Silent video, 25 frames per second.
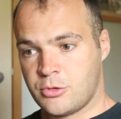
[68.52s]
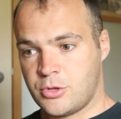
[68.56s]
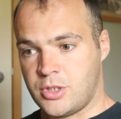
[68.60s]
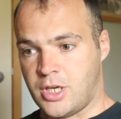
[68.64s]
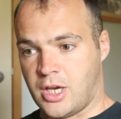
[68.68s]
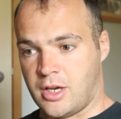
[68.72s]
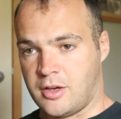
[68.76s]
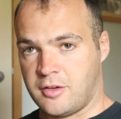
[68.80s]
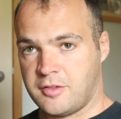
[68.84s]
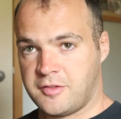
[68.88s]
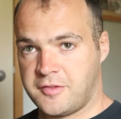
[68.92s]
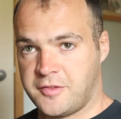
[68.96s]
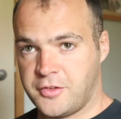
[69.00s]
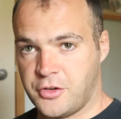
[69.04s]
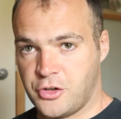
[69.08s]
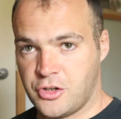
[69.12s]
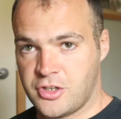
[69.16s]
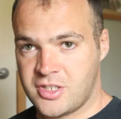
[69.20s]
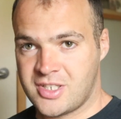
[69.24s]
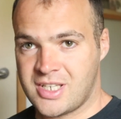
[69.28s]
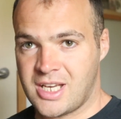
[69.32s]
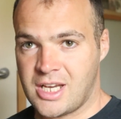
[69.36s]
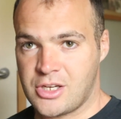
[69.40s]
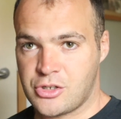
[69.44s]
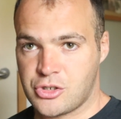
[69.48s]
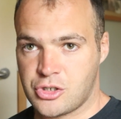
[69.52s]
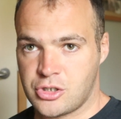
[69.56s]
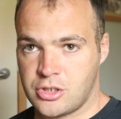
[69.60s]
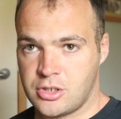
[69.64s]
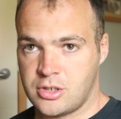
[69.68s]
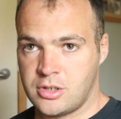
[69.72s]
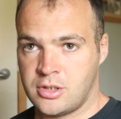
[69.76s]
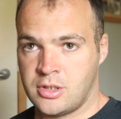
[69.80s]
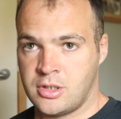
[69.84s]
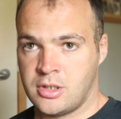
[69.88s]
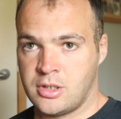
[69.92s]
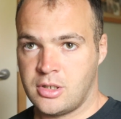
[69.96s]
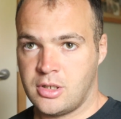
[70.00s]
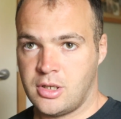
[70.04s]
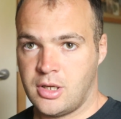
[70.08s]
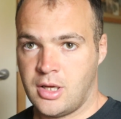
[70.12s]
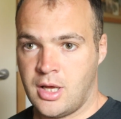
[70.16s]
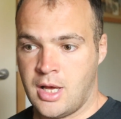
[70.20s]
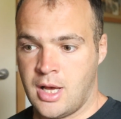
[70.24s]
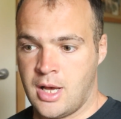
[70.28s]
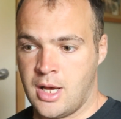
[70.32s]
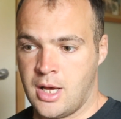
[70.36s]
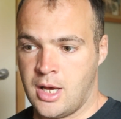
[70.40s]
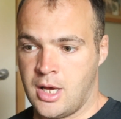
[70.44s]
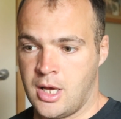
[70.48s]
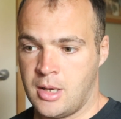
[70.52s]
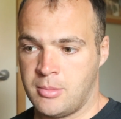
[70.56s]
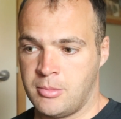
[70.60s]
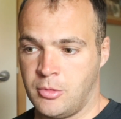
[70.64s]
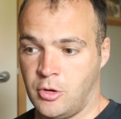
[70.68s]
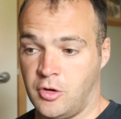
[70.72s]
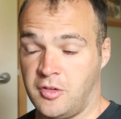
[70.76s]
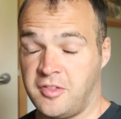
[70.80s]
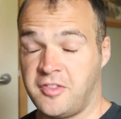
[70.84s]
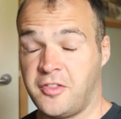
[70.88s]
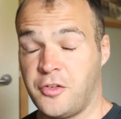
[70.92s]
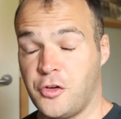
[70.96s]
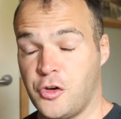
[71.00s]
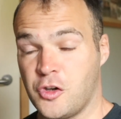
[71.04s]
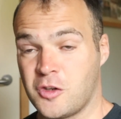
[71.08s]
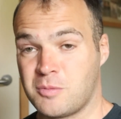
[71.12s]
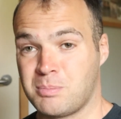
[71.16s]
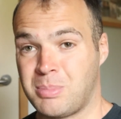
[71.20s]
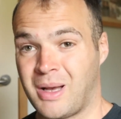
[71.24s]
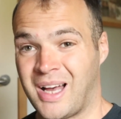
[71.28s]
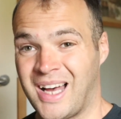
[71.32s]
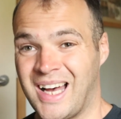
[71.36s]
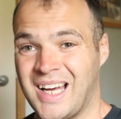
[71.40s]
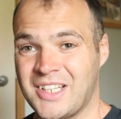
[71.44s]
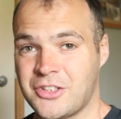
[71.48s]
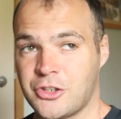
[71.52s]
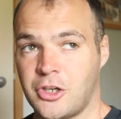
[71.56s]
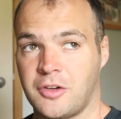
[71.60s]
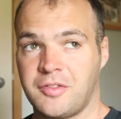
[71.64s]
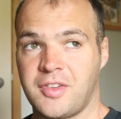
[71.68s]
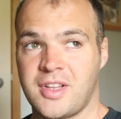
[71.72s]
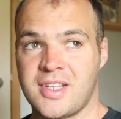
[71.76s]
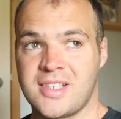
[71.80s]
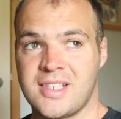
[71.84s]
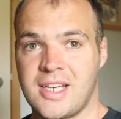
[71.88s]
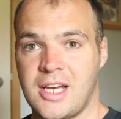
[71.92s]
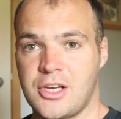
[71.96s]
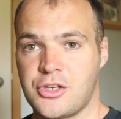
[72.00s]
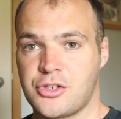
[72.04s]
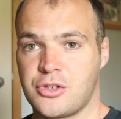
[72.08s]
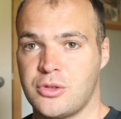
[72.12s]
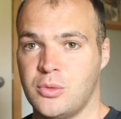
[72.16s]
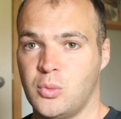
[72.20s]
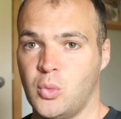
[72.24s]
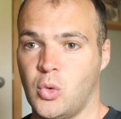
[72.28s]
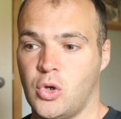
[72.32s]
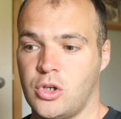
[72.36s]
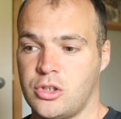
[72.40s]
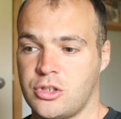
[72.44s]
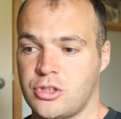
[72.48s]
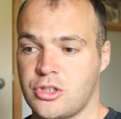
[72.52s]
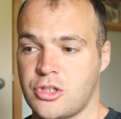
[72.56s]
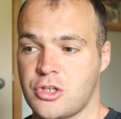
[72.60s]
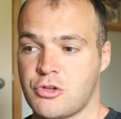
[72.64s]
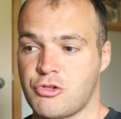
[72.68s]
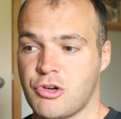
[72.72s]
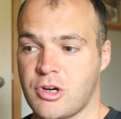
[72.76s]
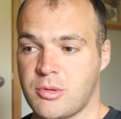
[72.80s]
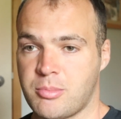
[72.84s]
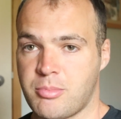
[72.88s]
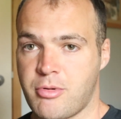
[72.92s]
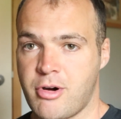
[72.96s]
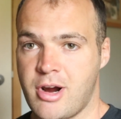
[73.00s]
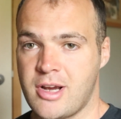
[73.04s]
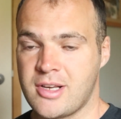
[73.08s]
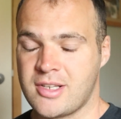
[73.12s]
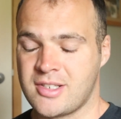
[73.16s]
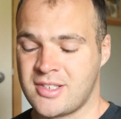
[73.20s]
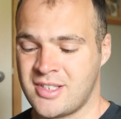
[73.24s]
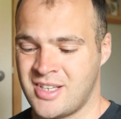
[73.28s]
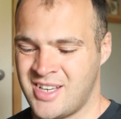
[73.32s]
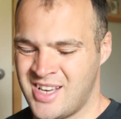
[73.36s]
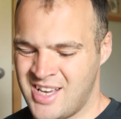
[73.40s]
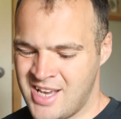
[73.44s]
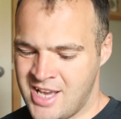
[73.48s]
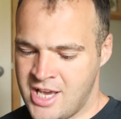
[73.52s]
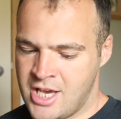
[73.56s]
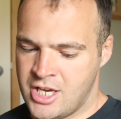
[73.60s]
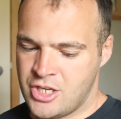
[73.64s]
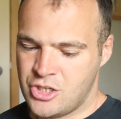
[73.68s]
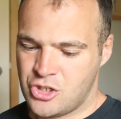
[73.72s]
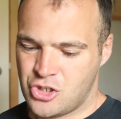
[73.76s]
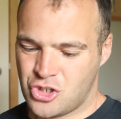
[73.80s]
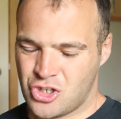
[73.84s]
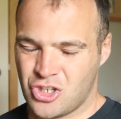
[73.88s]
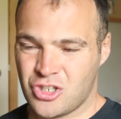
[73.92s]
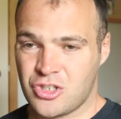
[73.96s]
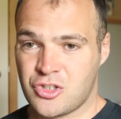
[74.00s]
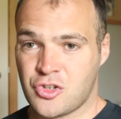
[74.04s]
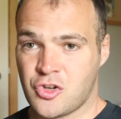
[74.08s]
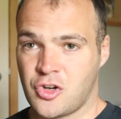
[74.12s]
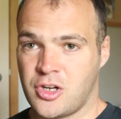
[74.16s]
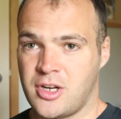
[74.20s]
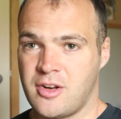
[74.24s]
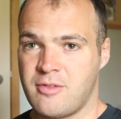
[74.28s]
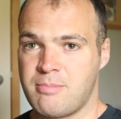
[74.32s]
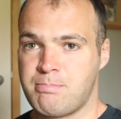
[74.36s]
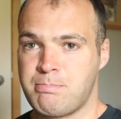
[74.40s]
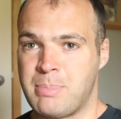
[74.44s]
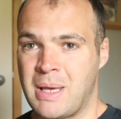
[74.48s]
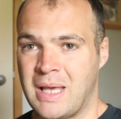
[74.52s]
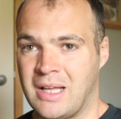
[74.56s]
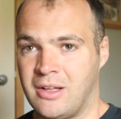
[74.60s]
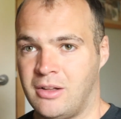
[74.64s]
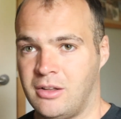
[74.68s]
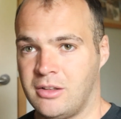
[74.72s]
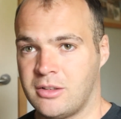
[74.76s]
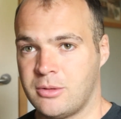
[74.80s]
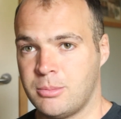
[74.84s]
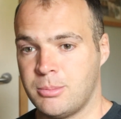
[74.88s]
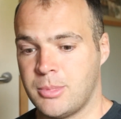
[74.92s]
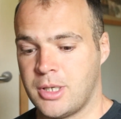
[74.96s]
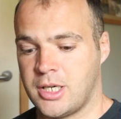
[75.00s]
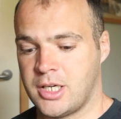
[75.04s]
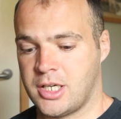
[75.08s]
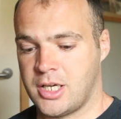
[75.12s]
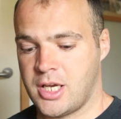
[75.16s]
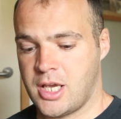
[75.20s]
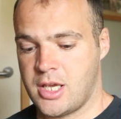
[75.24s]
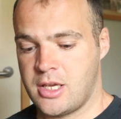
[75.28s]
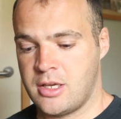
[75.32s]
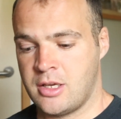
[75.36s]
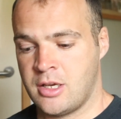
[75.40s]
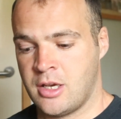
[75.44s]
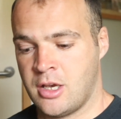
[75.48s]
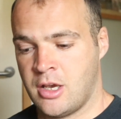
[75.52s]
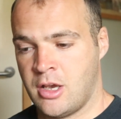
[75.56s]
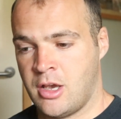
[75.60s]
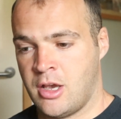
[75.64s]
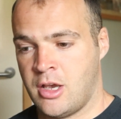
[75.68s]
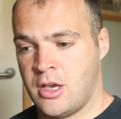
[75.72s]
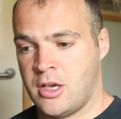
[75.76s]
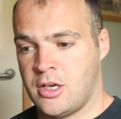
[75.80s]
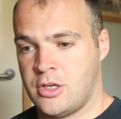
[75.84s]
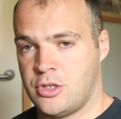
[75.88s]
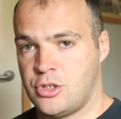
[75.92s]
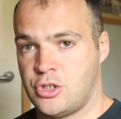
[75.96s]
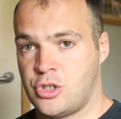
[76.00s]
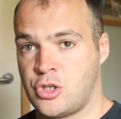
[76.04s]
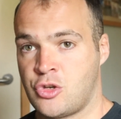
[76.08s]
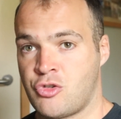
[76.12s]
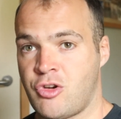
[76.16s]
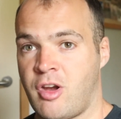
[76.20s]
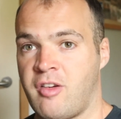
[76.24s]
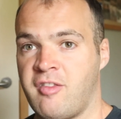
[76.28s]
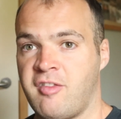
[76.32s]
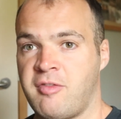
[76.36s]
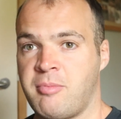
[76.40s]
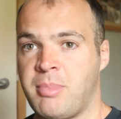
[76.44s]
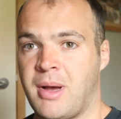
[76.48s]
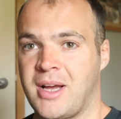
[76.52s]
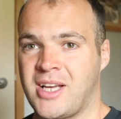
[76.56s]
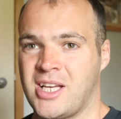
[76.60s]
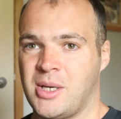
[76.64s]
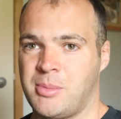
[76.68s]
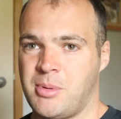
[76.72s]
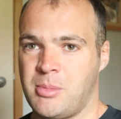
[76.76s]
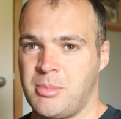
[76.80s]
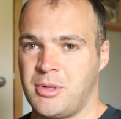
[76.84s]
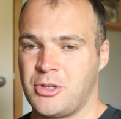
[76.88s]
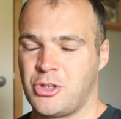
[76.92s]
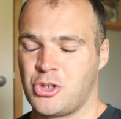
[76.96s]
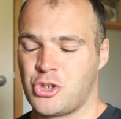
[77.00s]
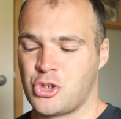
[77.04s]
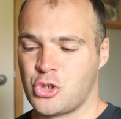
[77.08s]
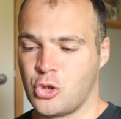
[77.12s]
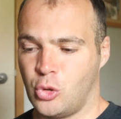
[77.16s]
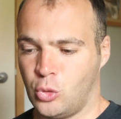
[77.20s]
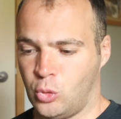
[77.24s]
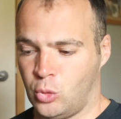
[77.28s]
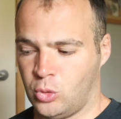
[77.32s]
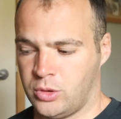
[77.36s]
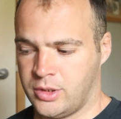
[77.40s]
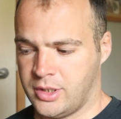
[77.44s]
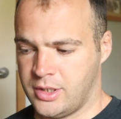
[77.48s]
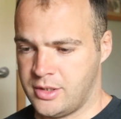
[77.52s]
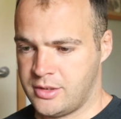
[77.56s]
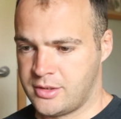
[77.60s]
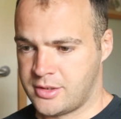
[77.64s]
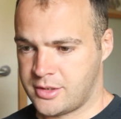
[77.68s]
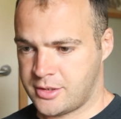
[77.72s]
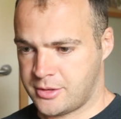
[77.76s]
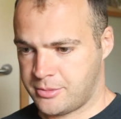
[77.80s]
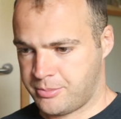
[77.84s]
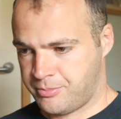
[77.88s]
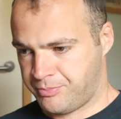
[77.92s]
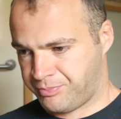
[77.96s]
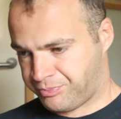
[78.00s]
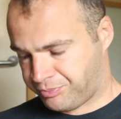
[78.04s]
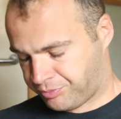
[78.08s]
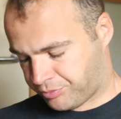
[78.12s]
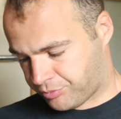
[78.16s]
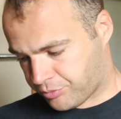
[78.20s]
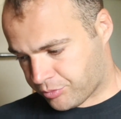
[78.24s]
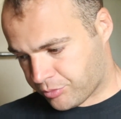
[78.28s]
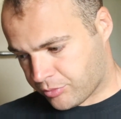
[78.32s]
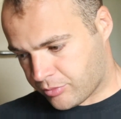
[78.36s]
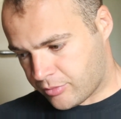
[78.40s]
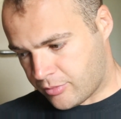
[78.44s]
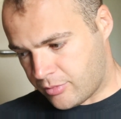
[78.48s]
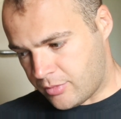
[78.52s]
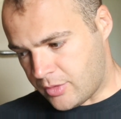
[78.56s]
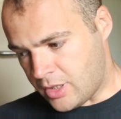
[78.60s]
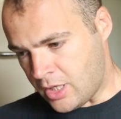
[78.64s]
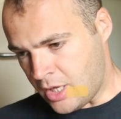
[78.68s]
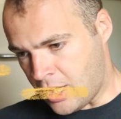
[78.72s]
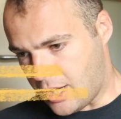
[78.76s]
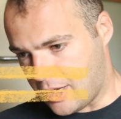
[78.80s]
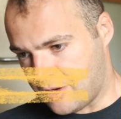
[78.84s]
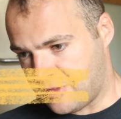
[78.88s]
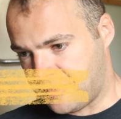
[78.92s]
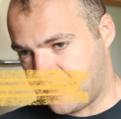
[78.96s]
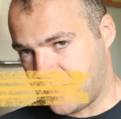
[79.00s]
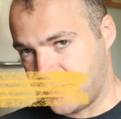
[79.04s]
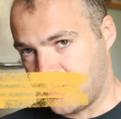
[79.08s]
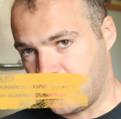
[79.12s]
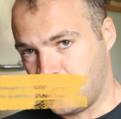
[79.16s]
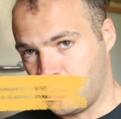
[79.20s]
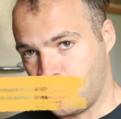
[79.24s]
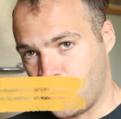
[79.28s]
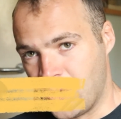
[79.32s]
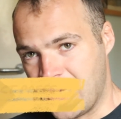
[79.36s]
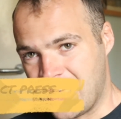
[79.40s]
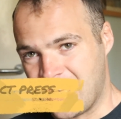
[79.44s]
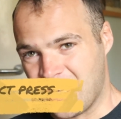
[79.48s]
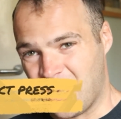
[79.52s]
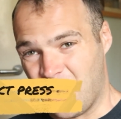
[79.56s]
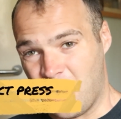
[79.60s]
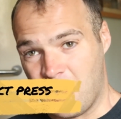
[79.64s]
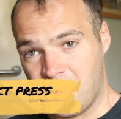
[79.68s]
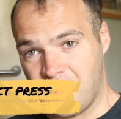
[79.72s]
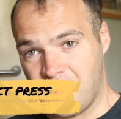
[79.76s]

So yeah, first session or first part of the session was strict press, just trying to build my strength back up in my shoulders. I feel weak